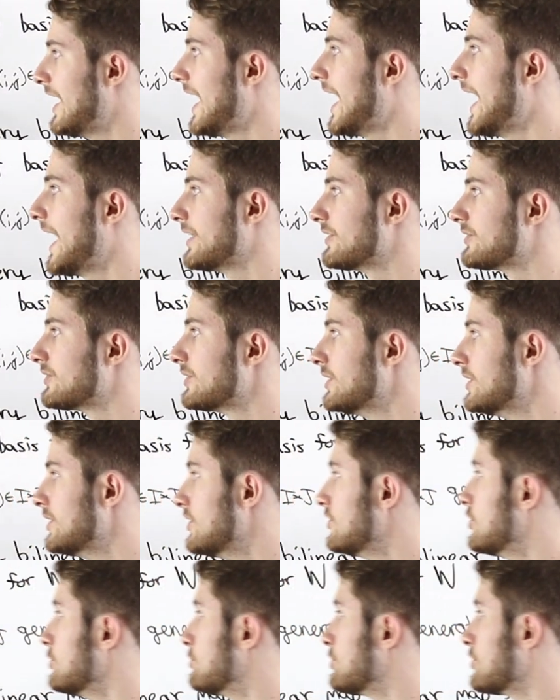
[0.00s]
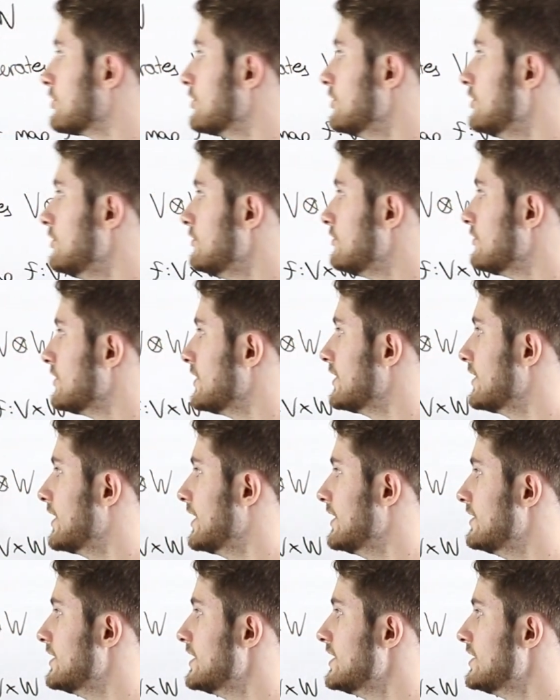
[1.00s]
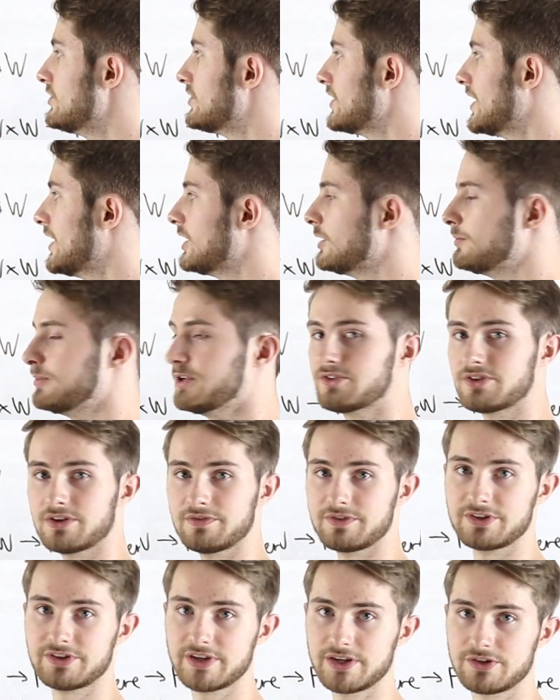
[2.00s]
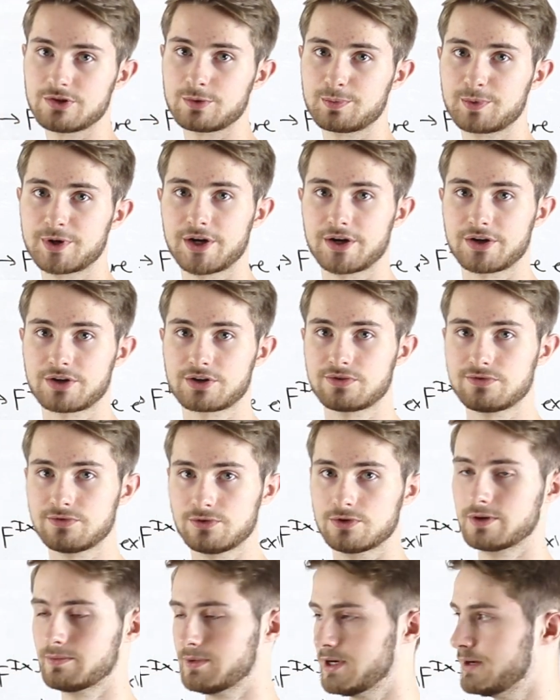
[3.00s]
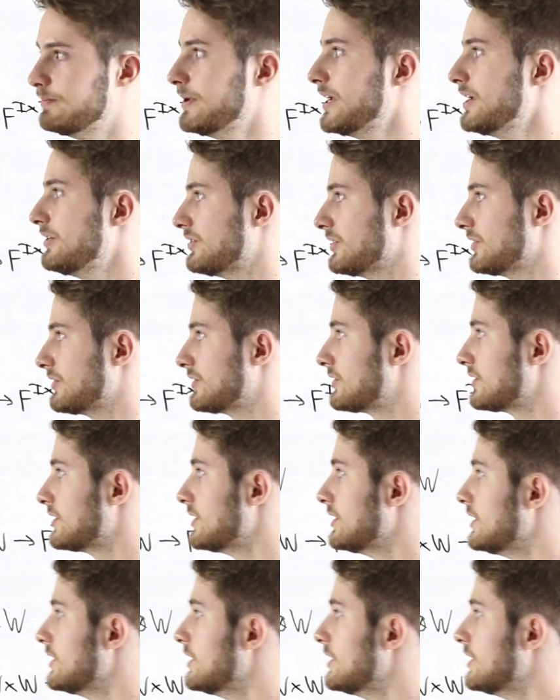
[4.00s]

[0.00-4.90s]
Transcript: hat to prove that these elements of the tensor product form a basis.